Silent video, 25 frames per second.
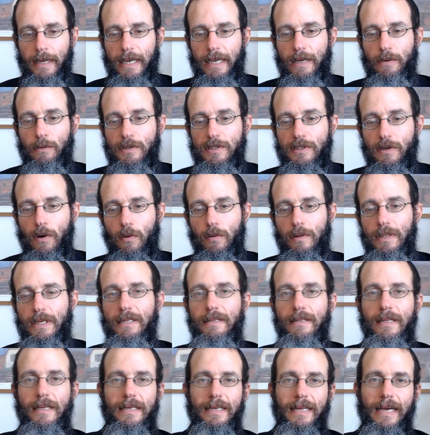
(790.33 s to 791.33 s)
It was only
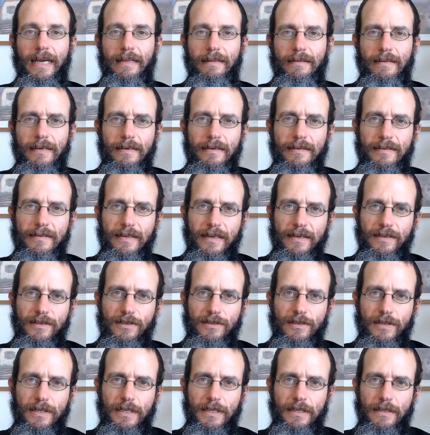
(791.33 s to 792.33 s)
in the 19th
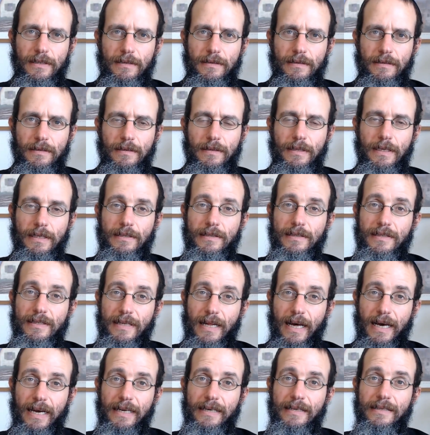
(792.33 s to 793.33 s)
century that
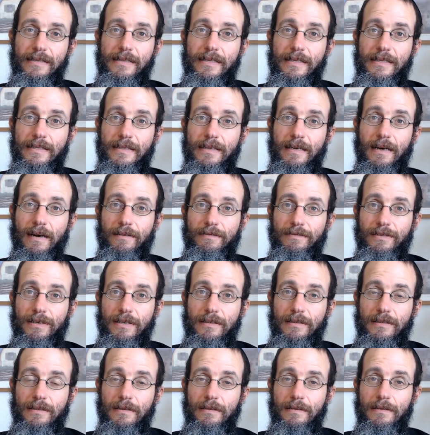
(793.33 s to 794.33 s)
science
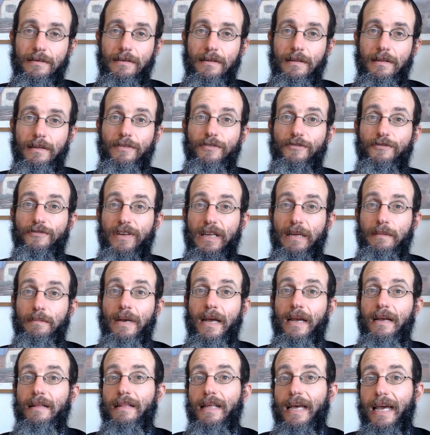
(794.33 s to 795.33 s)
discovered the
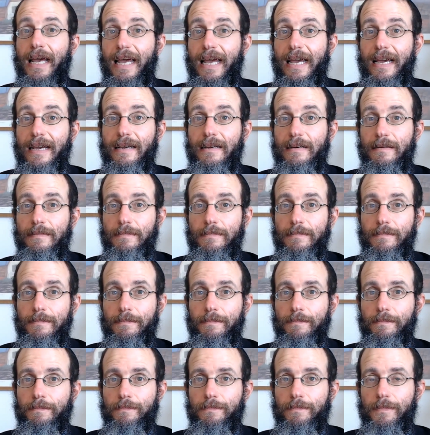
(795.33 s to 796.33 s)
female egg.
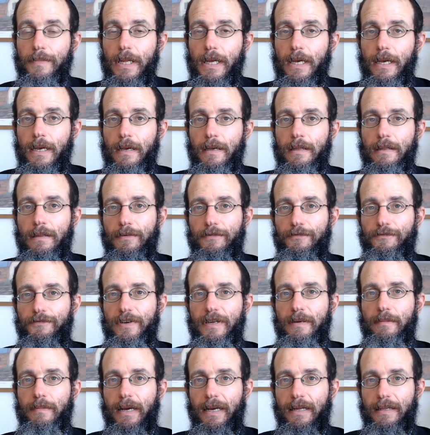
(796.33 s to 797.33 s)
The
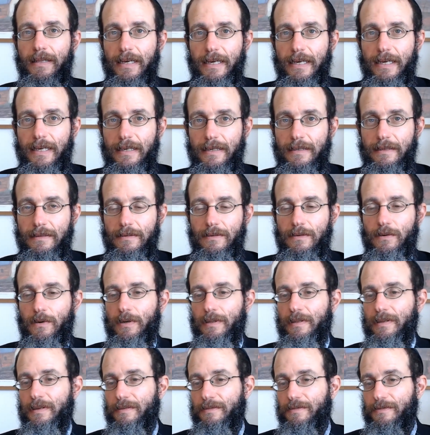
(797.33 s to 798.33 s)
female egg,
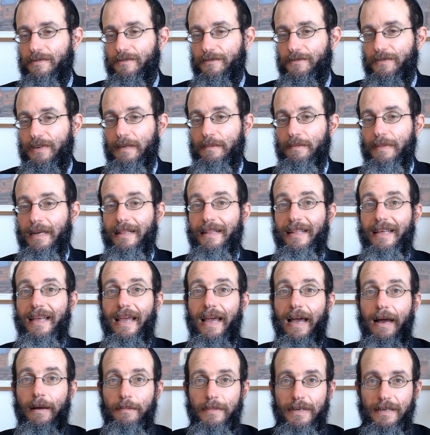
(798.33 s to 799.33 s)
or the female
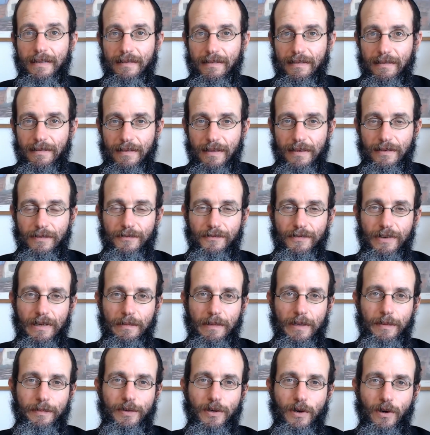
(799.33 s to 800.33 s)
gamete, the
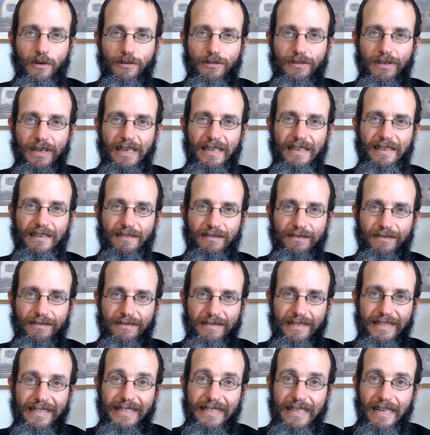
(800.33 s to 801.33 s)
female
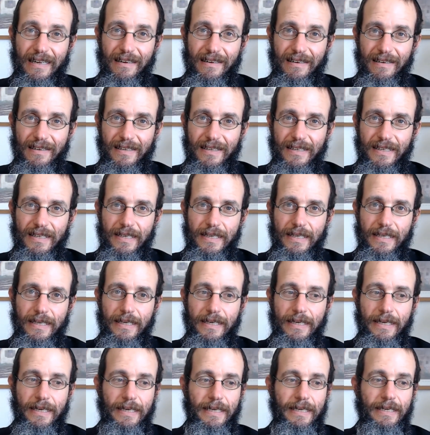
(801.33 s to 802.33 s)
procreative cell,
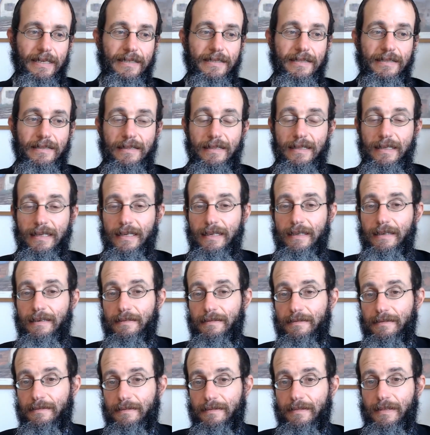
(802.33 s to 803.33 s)
is the